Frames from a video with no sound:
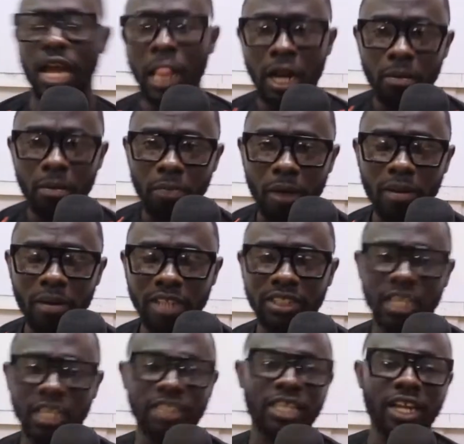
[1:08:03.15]
Public
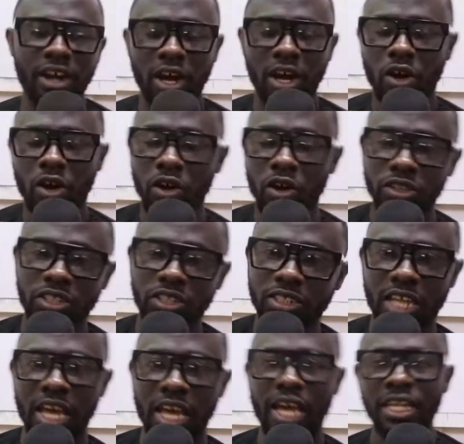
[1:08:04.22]
sector, there are contents
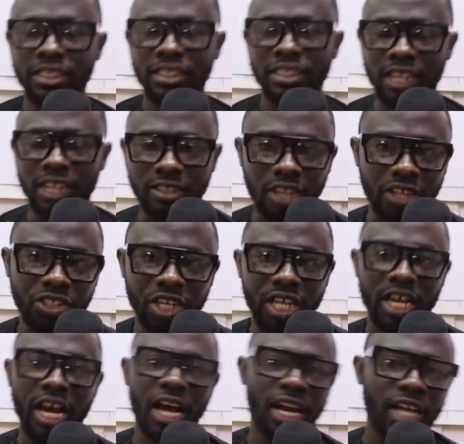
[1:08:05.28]
there. Taxation in
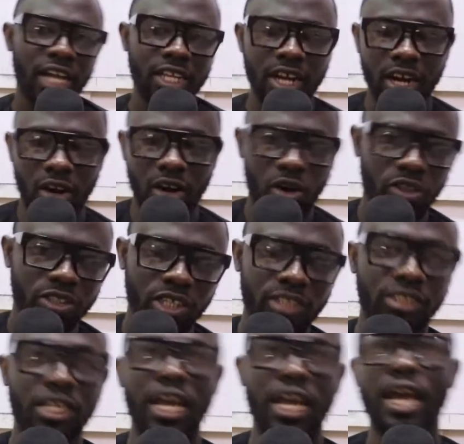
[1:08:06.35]
Ghana, there are contents
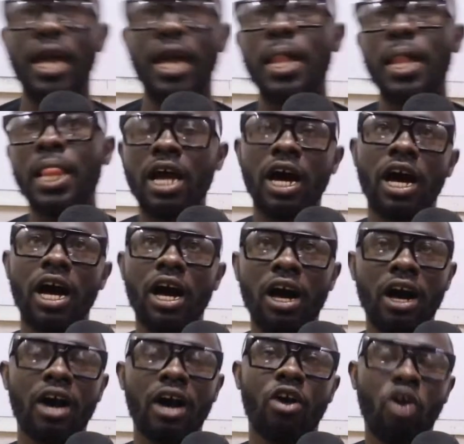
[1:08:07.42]
there.
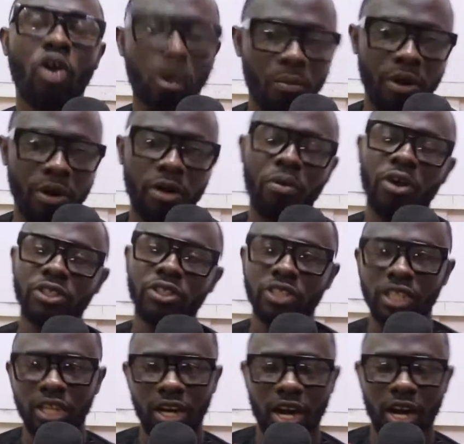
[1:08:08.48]
Uh, corporate reporting,
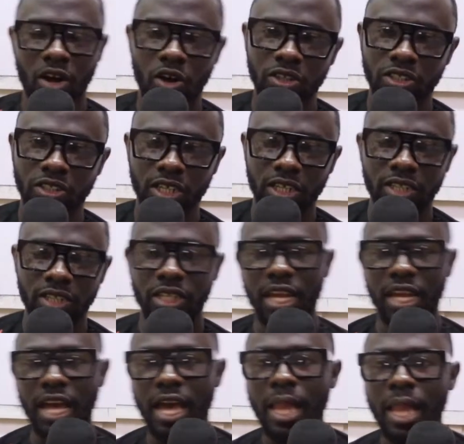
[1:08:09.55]
there are contents in there.